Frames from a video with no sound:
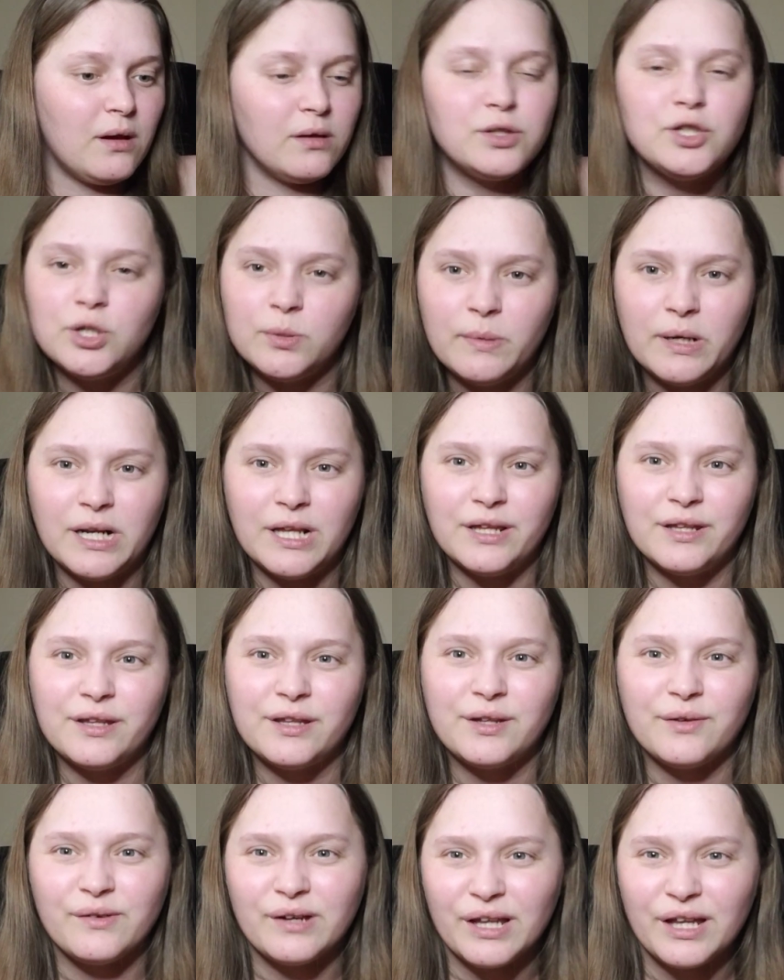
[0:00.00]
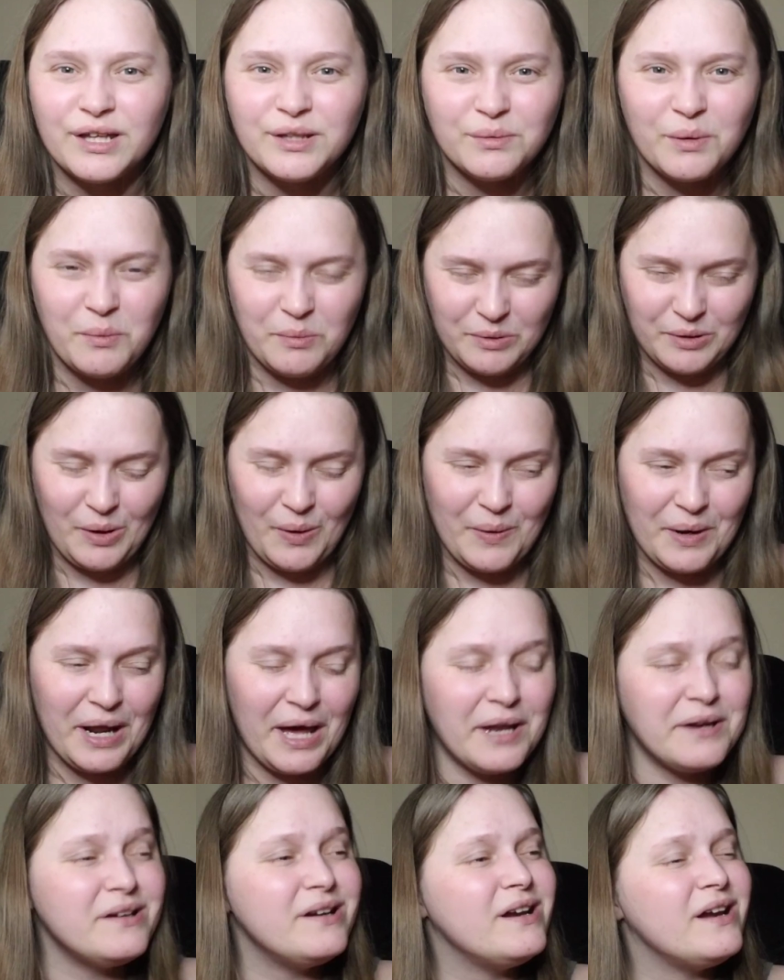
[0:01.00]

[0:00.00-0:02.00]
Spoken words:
2 minutes to realize what was going on.